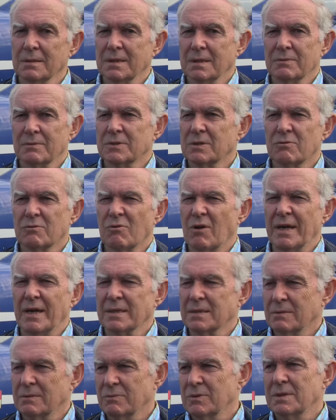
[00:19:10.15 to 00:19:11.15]
It was
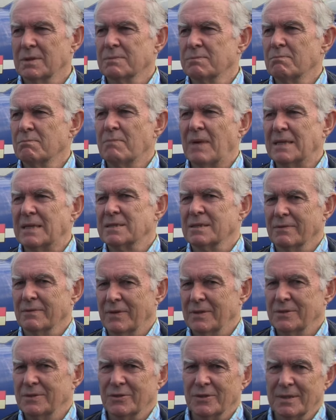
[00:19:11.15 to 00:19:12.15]
great, with a massive
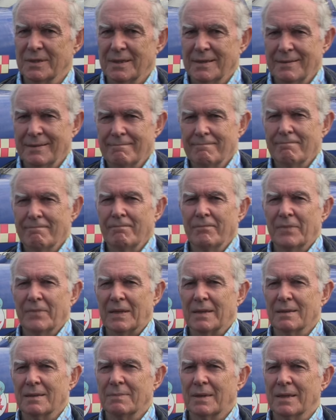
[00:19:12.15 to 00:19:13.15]
engine
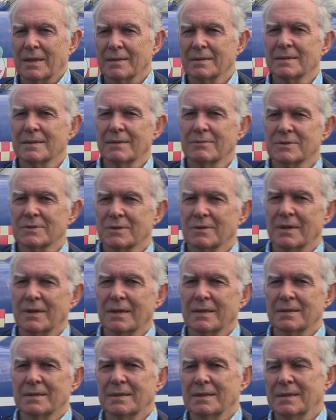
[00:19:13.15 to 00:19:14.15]
in the back. That was great.